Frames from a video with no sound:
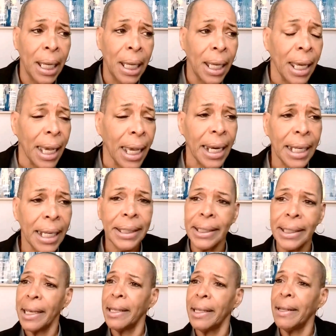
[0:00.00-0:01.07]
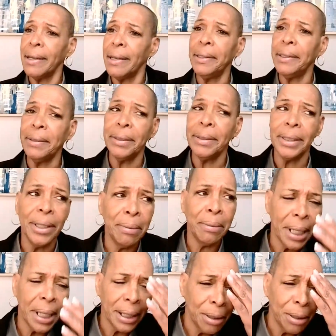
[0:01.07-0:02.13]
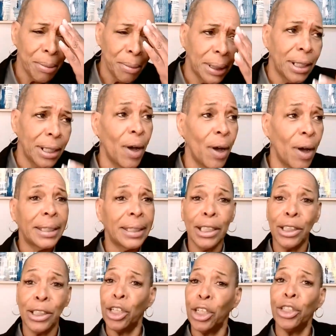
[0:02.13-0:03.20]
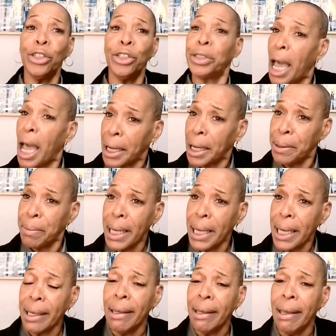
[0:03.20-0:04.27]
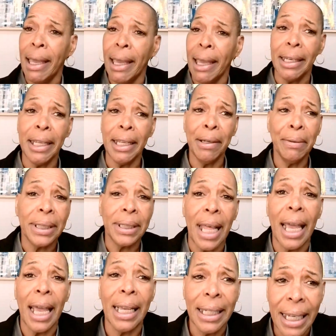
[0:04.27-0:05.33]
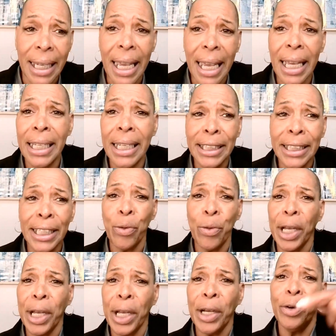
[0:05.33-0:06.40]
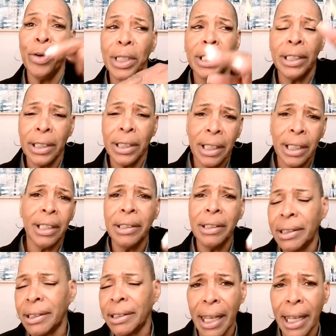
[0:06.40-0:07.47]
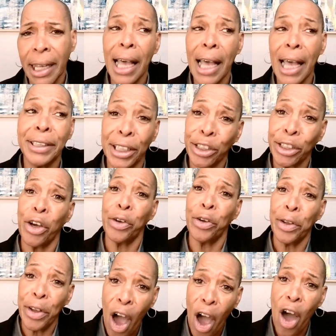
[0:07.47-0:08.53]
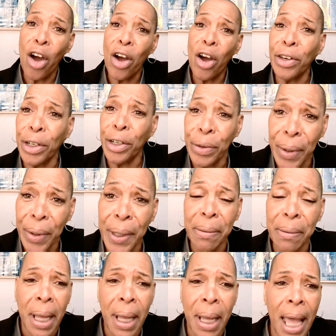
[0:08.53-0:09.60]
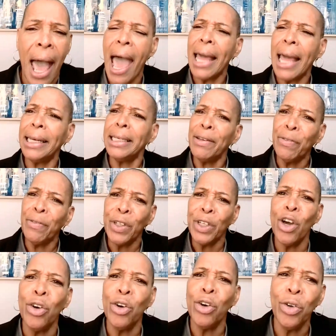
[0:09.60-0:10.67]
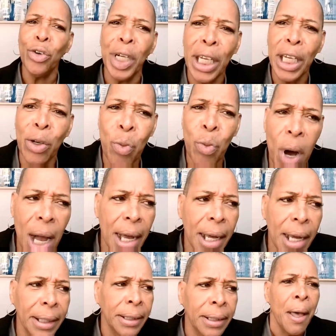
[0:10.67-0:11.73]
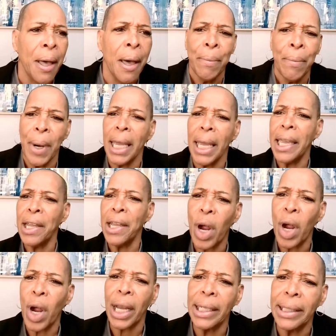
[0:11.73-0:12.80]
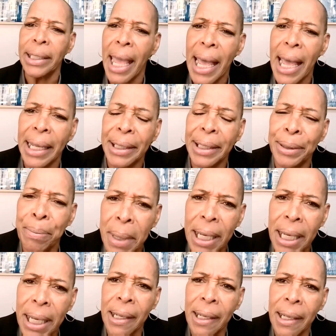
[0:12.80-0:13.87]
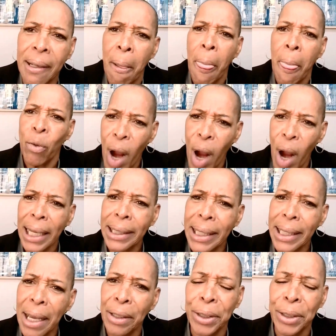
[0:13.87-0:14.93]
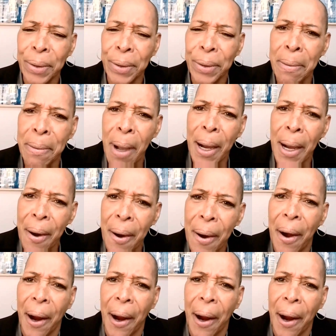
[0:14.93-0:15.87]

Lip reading: And I said, oh, shit, I'm saying to myself, I said, you talking to me? And he was like, yeah. He said, we go on. I said, so y'all are the group? I didn't even know who he was, but he recognized me riding down the street in my car.